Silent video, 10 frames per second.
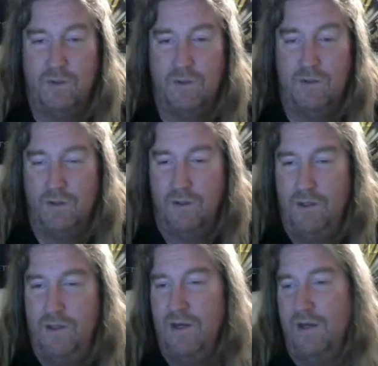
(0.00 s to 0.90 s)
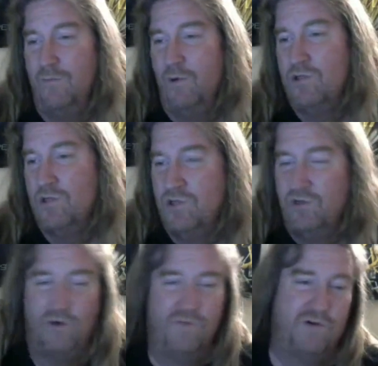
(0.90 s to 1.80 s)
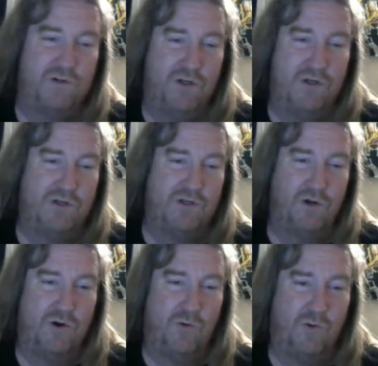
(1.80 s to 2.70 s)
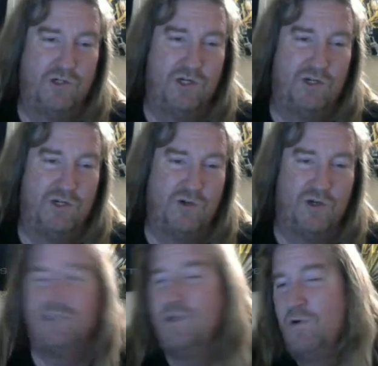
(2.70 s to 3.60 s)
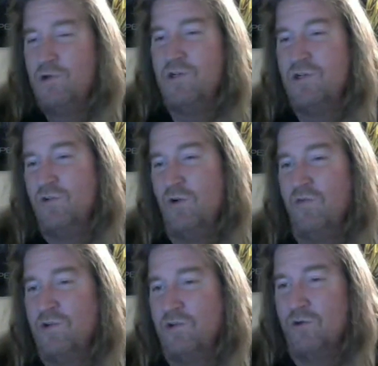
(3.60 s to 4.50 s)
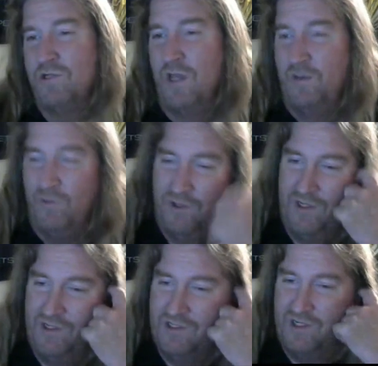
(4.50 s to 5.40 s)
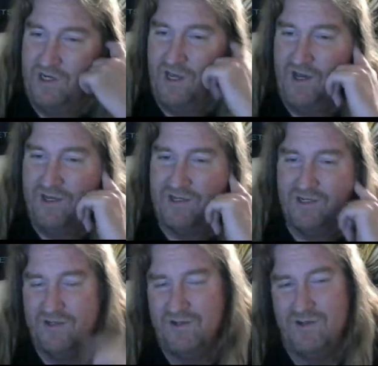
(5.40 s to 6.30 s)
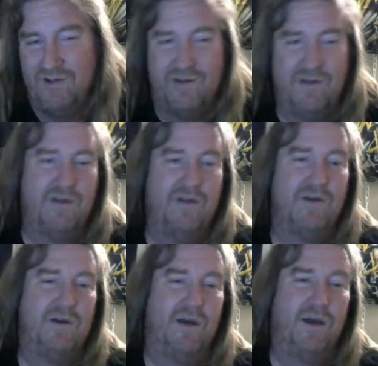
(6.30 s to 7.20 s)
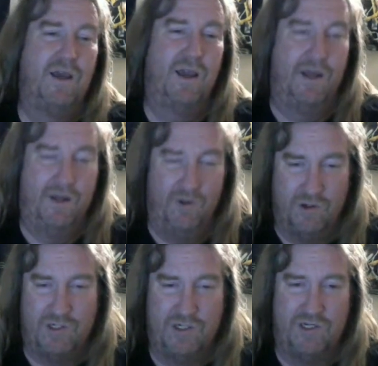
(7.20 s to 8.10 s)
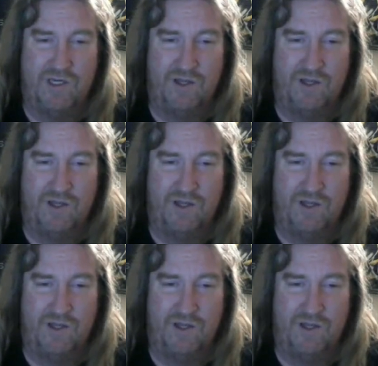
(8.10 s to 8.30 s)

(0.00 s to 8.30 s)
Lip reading: he kind of motions you over to, so once you get your drinks, he motions you over to a table that he's sitting at. And you all sit together.